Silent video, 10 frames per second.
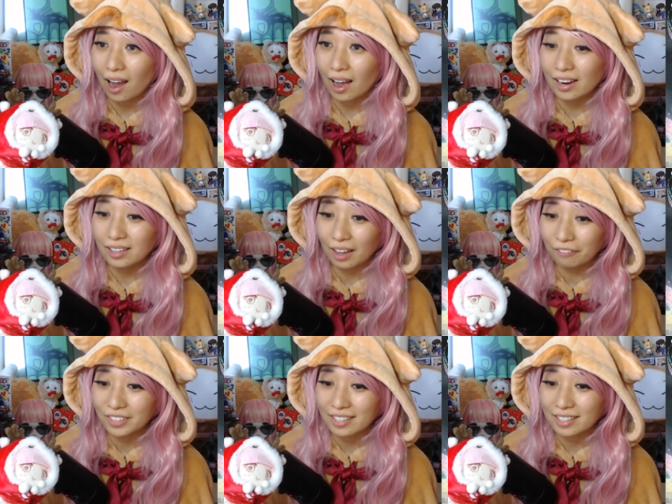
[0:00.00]
I
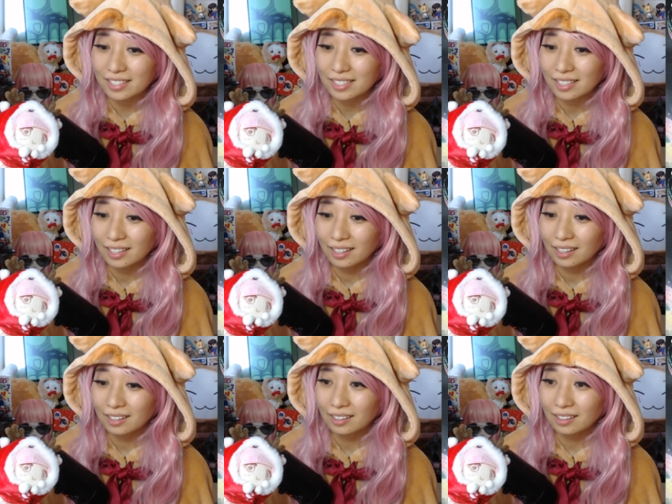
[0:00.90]
love this.
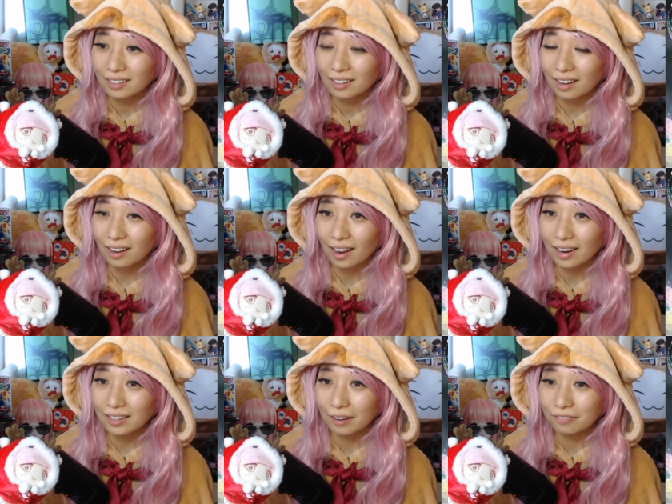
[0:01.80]

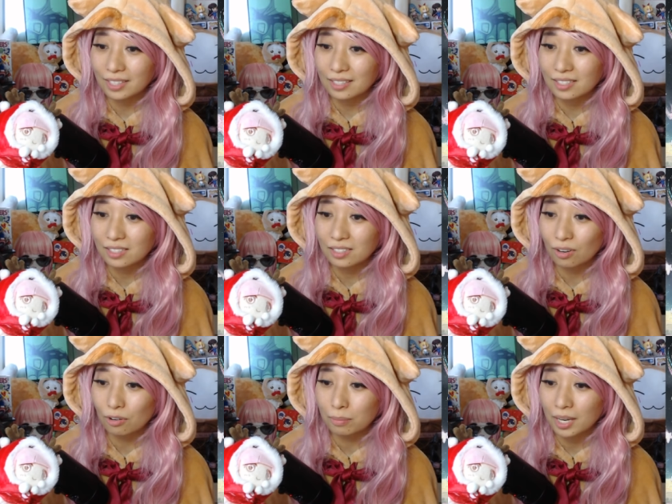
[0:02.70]
I love this
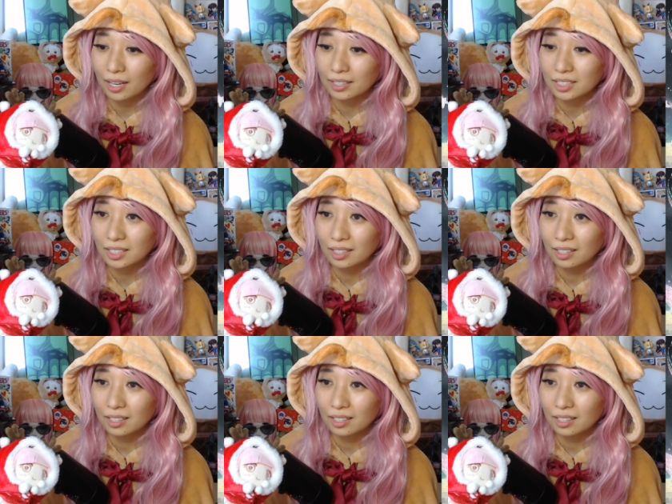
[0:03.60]
so much.